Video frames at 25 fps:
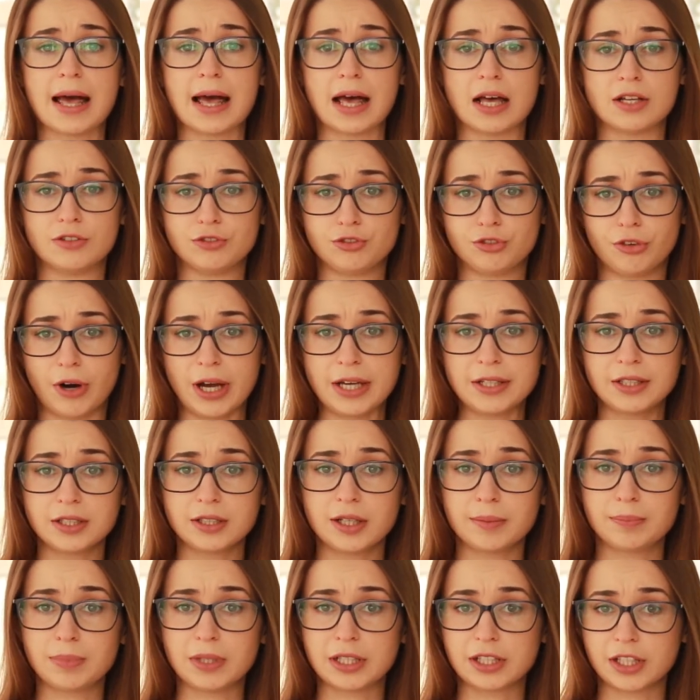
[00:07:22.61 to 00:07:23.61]
and
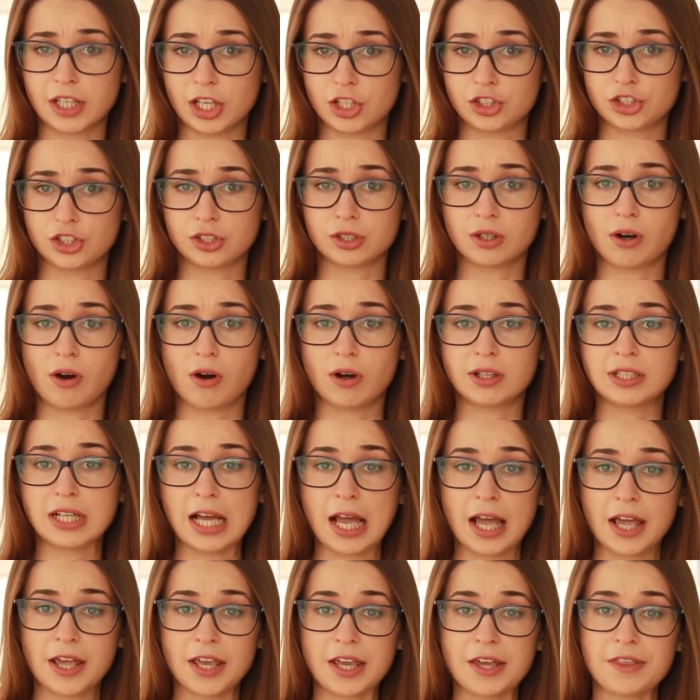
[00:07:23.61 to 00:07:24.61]
writing application code
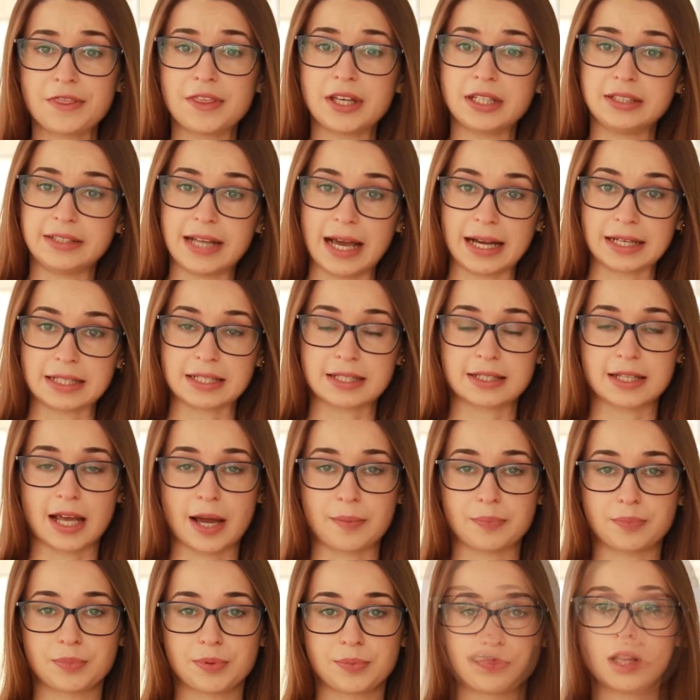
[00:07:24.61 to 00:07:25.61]
is the next
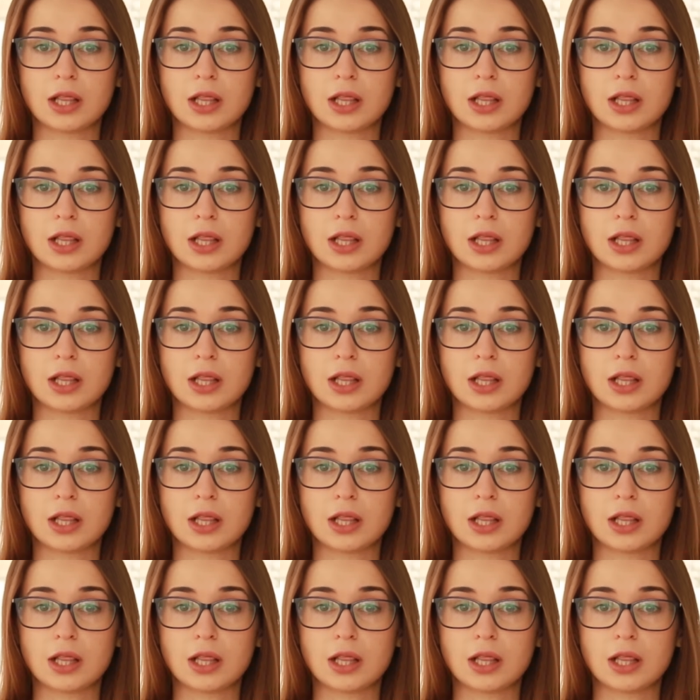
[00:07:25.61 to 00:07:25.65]
step.